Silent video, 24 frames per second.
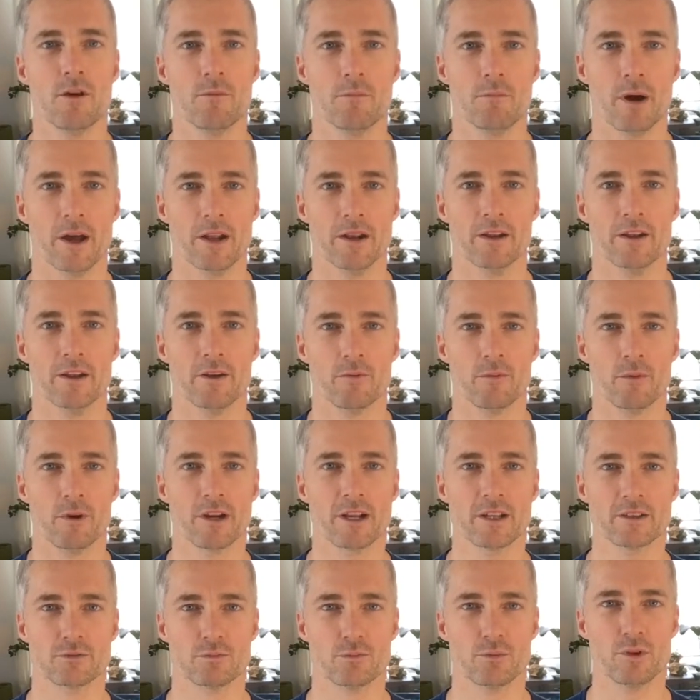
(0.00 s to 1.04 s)
but where it
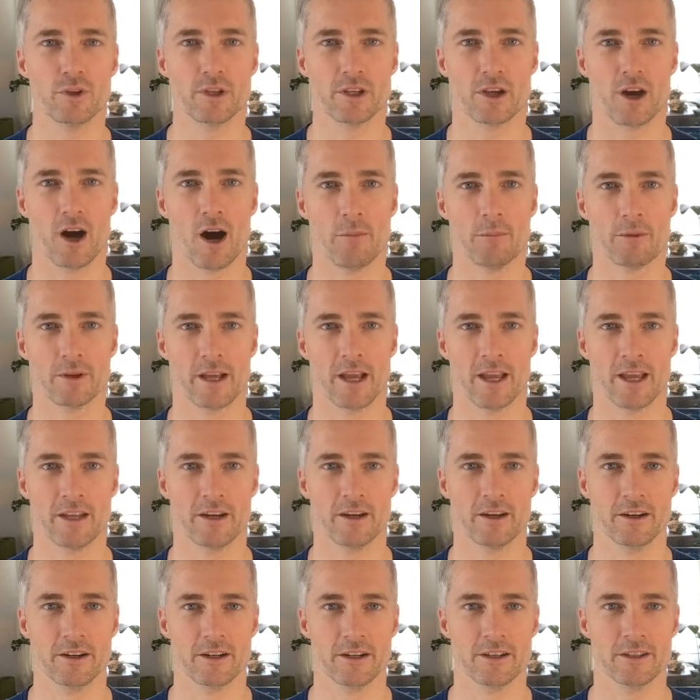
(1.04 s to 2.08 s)
gets really
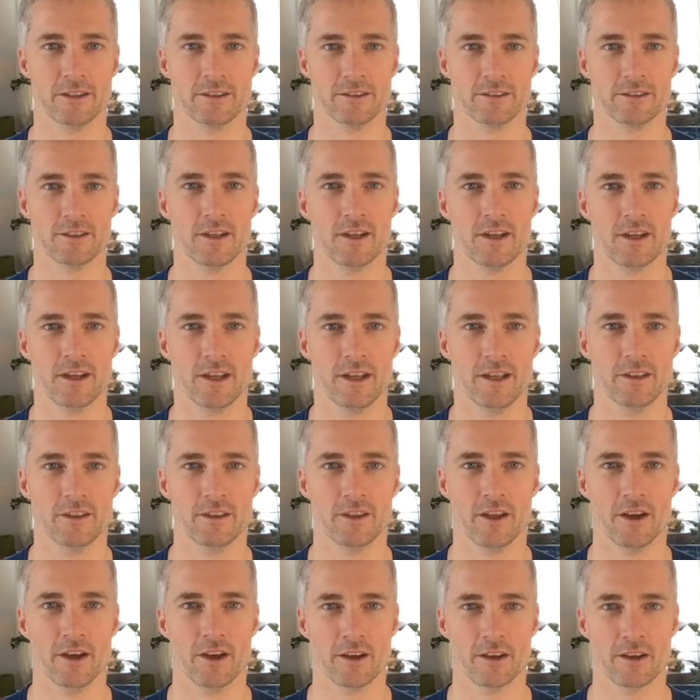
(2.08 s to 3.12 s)
complicated is in
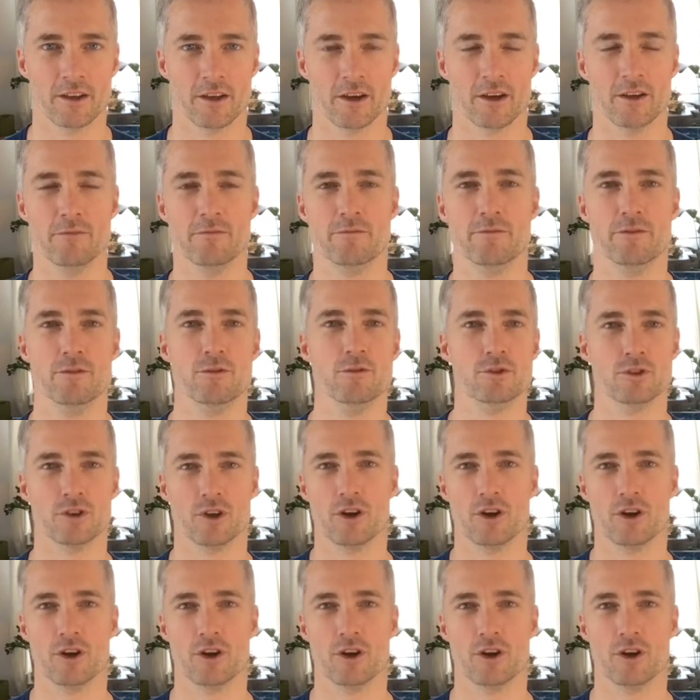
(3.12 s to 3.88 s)
the confusion,